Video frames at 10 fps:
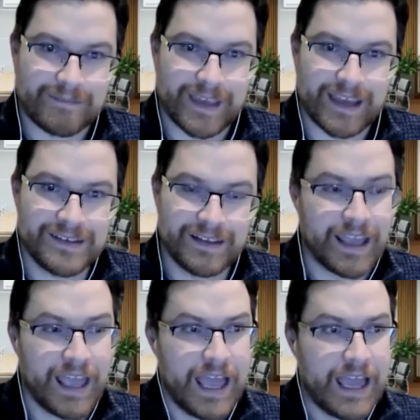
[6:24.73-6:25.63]
Excellent.
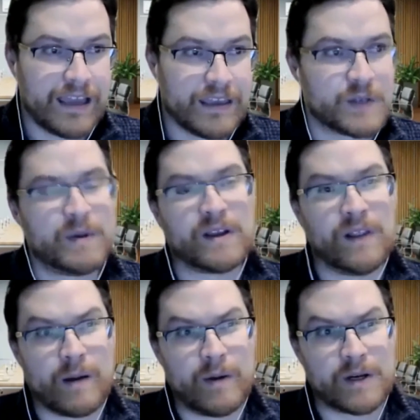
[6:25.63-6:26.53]
You speak a
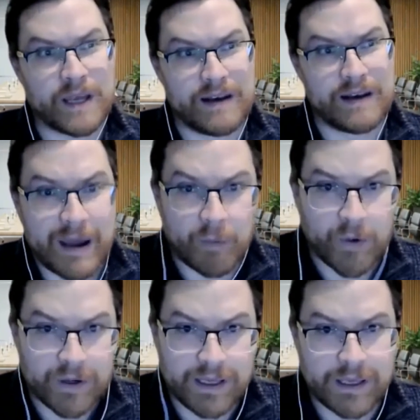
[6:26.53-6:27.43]
lot about
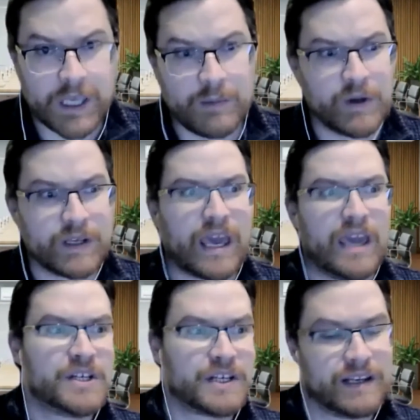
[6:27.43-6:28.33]
networking
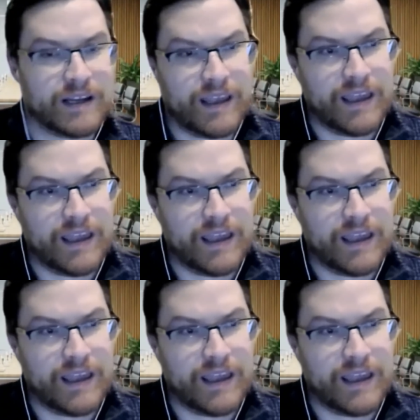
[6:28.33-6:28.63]
communication.